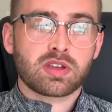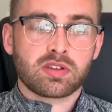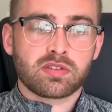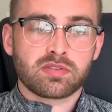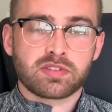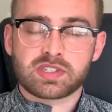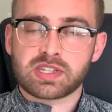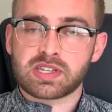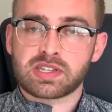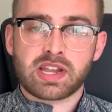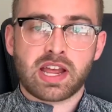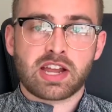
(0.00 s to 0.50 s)

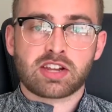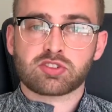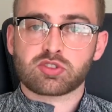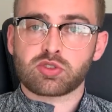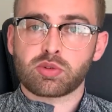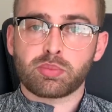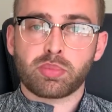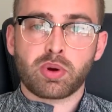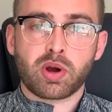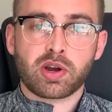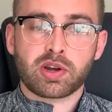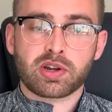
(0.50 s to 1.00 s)
visit
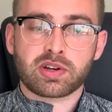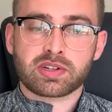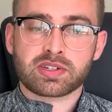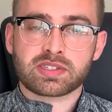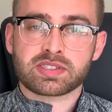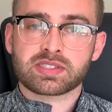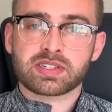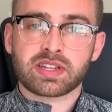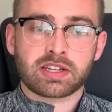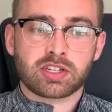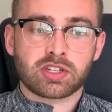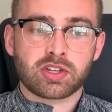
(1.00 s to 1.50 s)
national
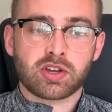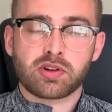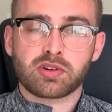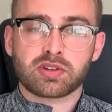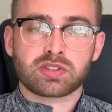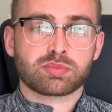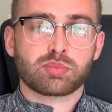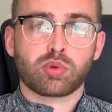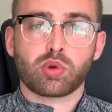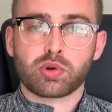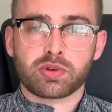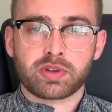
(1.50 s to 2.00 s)
parks and go
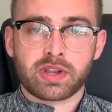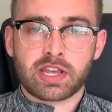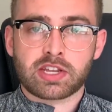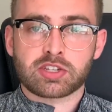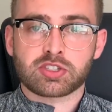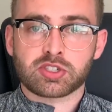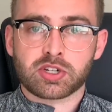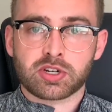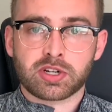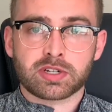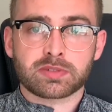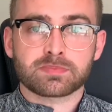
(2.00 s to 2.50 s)
explore
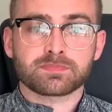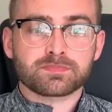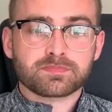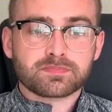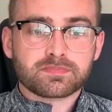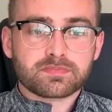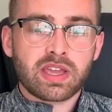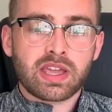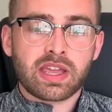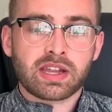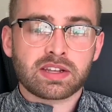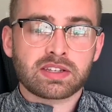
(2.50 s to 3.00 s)
nature
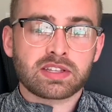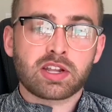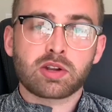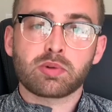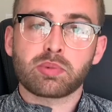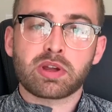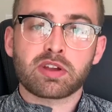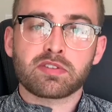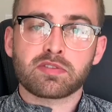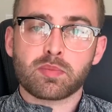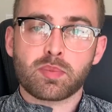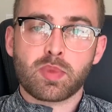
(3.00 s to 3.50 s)
and get
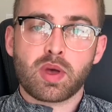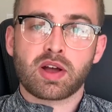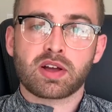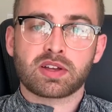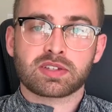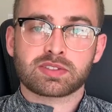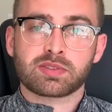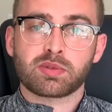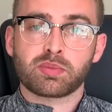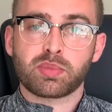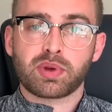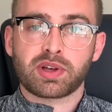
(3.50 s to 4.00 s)
away from the
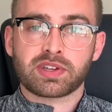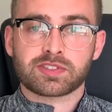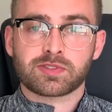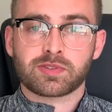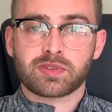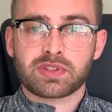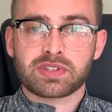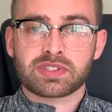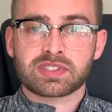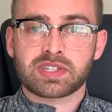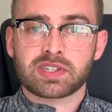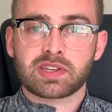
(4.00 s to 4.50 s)
hustle and bustle
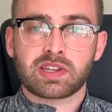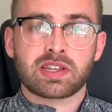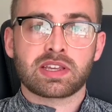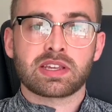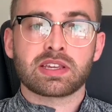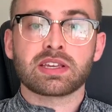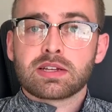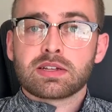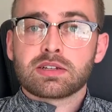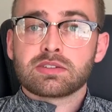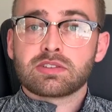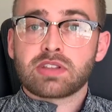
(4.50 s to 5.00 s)
of the city.
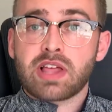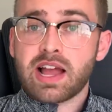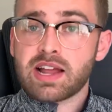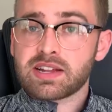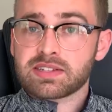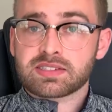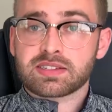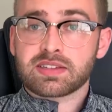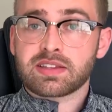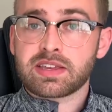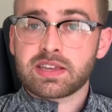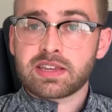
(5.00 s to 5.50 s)

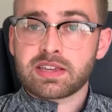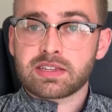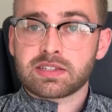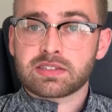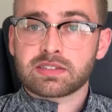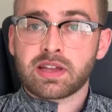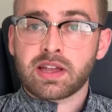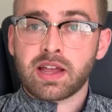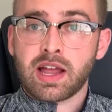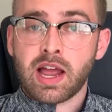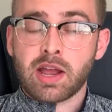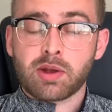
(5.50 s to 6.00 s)
Lastly,
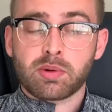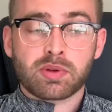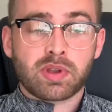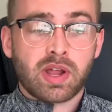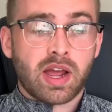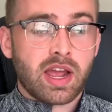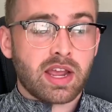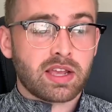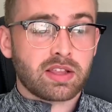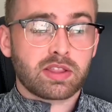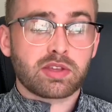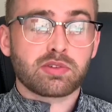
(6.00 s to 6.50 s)
I would
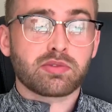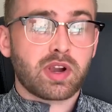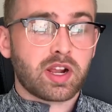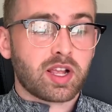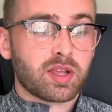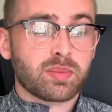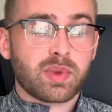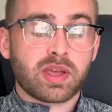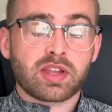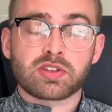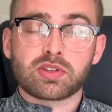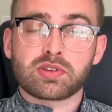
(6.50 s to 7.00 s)
highly
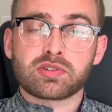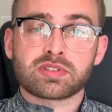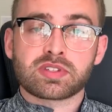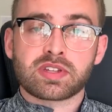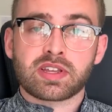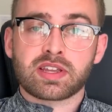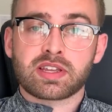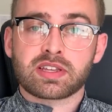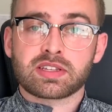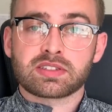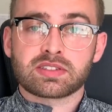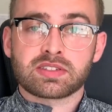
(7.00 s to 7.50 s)
recommend using